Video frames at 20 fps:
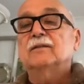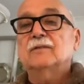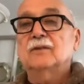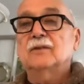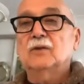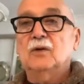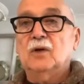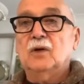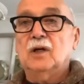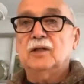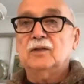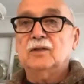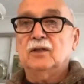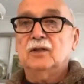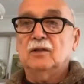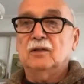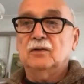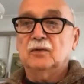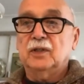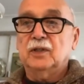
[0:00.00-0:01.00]

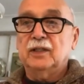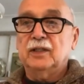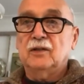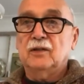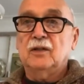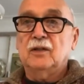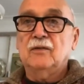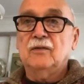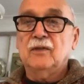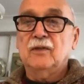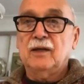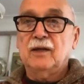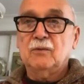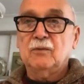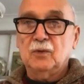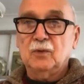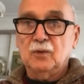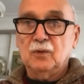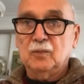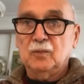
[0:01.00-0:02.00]
artillery and all of that.
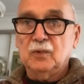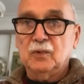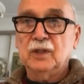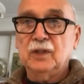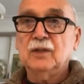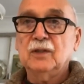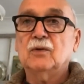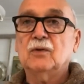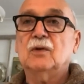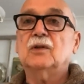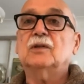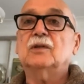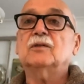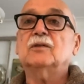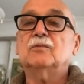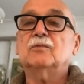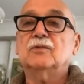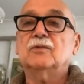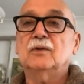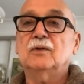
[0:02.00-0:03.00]
Well, the Marine Corps is
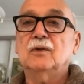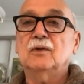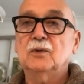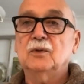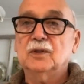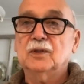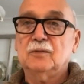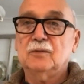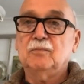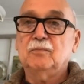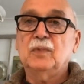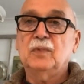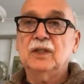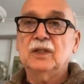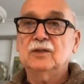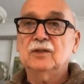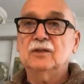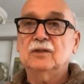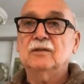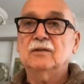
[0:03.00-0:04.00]
the lowest
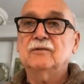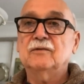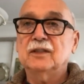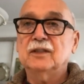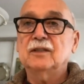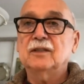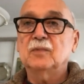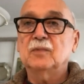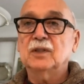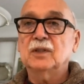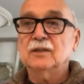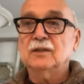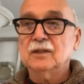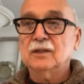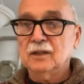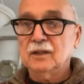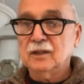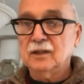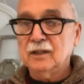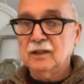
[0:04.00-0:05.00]
budget of any
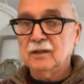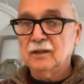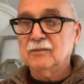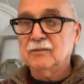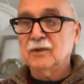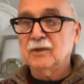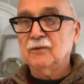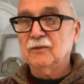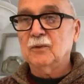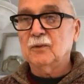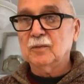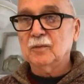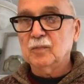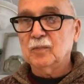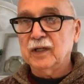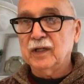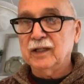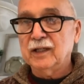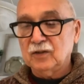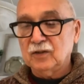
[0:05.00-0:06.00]
military of the four
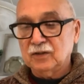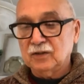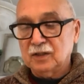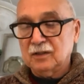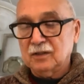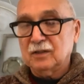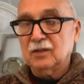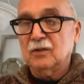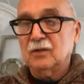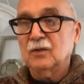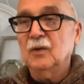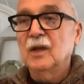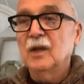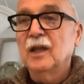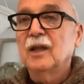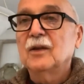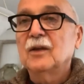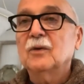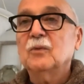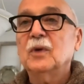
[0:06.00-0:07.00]
branches. So
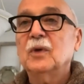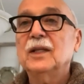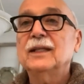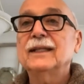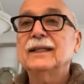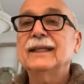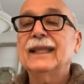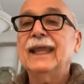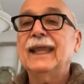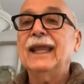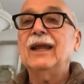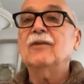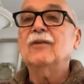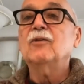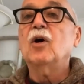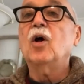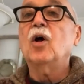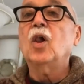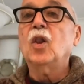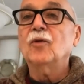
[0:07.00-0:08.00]
we didn't have
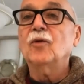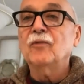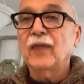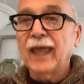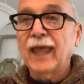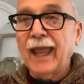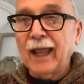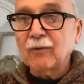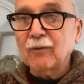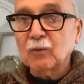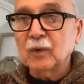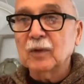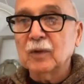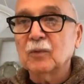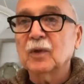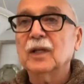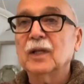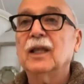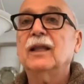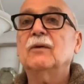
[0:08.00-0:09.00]
all of that. We
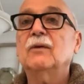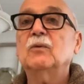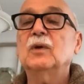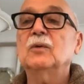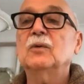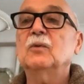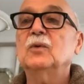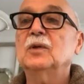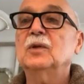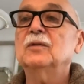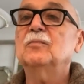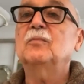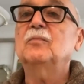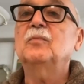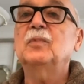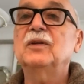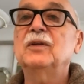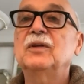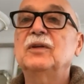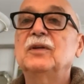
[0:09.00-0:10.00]
would
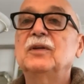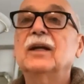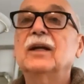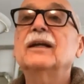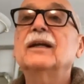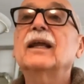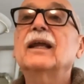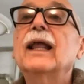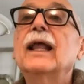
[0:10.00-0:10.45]
be very